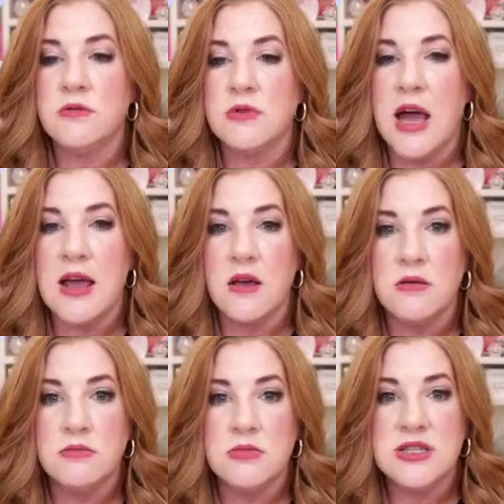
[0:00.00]
like
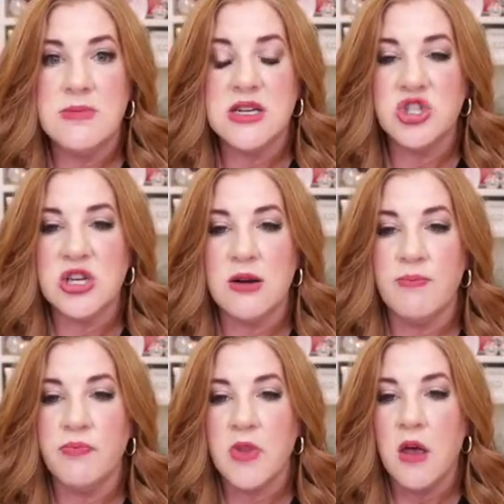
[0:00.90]
dimension.
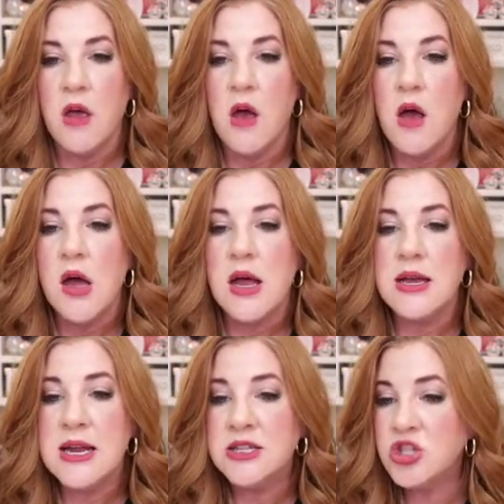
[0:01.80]

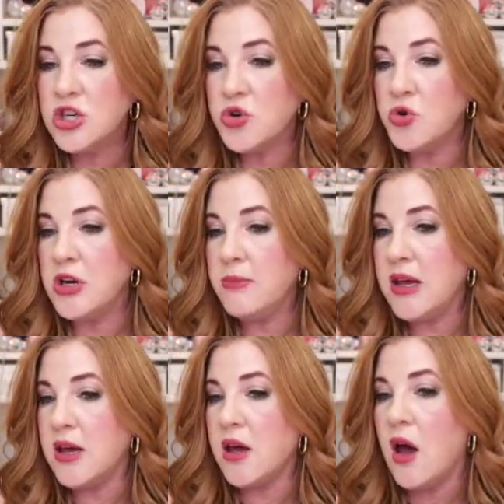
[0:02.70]
And Ninja
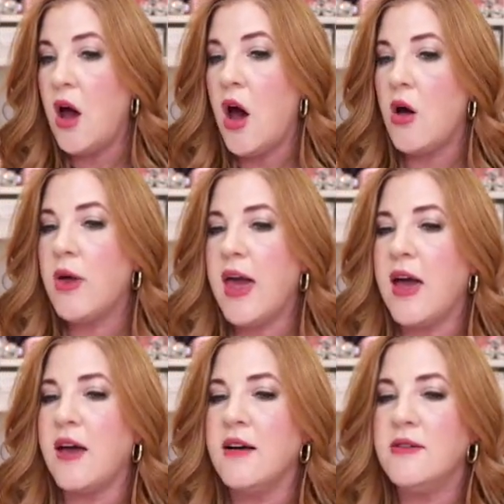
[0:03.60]
Creamy.
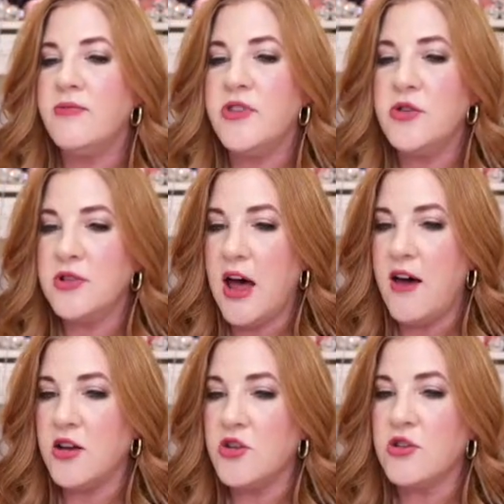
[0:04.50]
Okay,
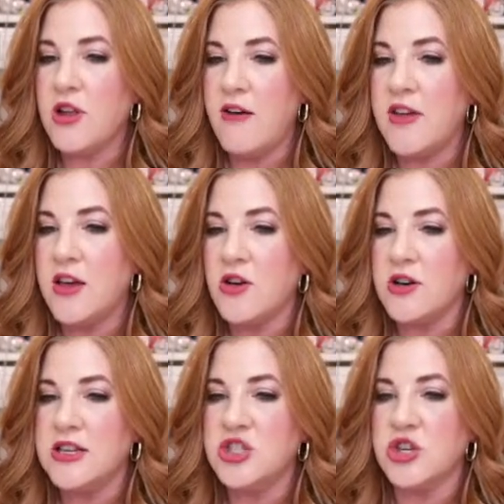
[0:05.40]
you're loving your
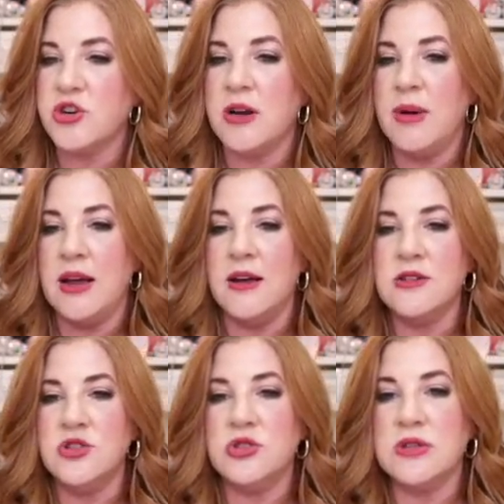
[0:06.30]
Ninja Creamy,
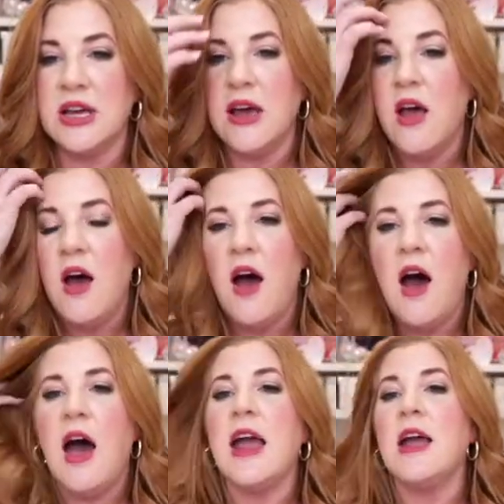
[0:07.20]
Julie.
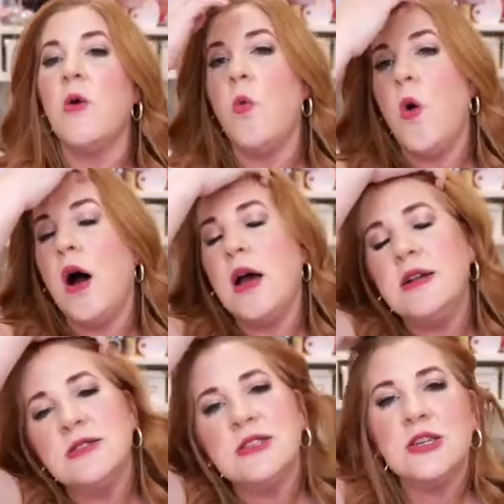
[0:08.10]
I
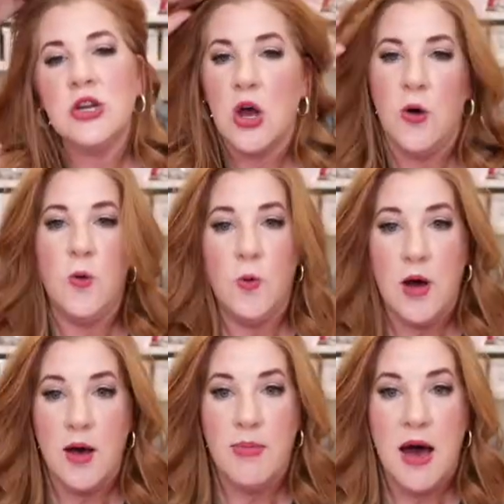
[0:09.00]
want to know
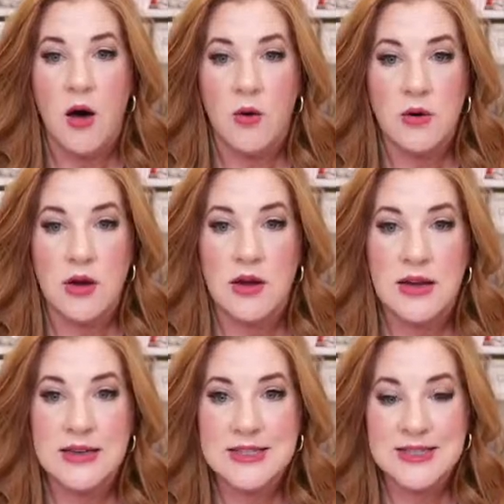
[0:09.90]
about,
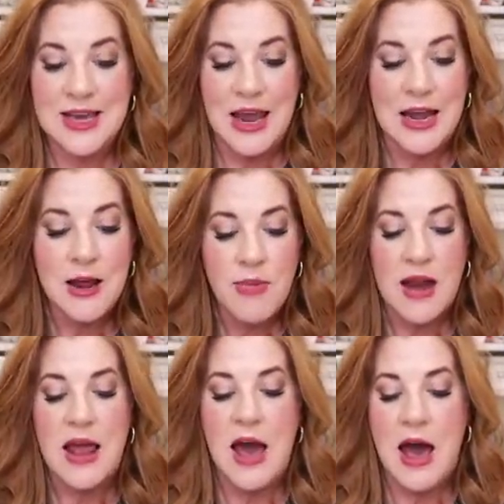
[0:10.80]
does
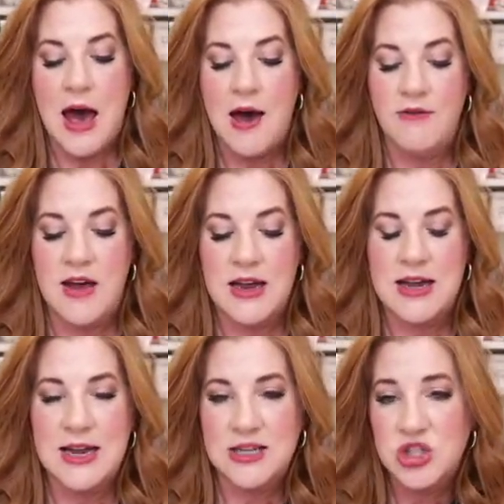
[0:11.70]
anybody have a
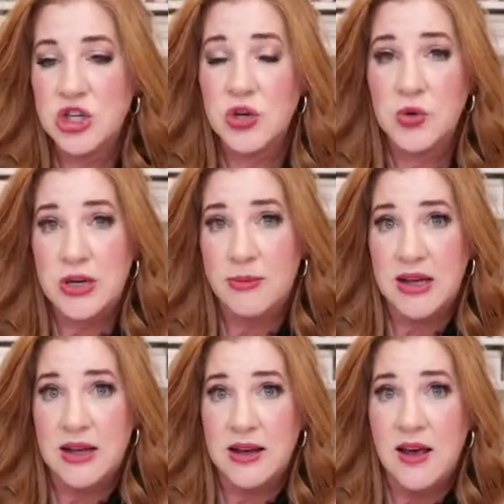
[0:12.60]
Ninja
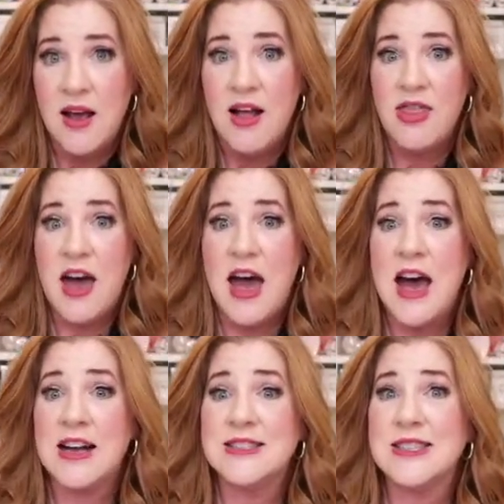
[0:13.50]
Creamy that
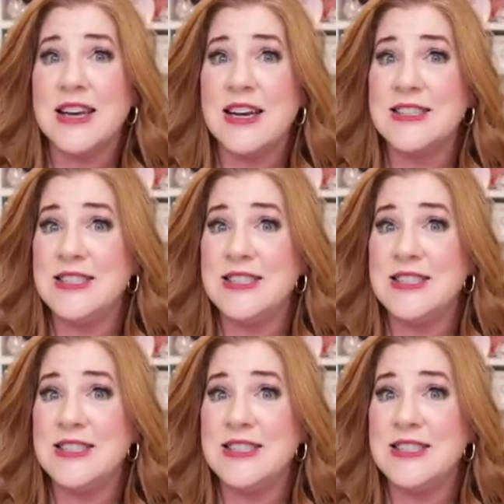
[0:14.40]
has a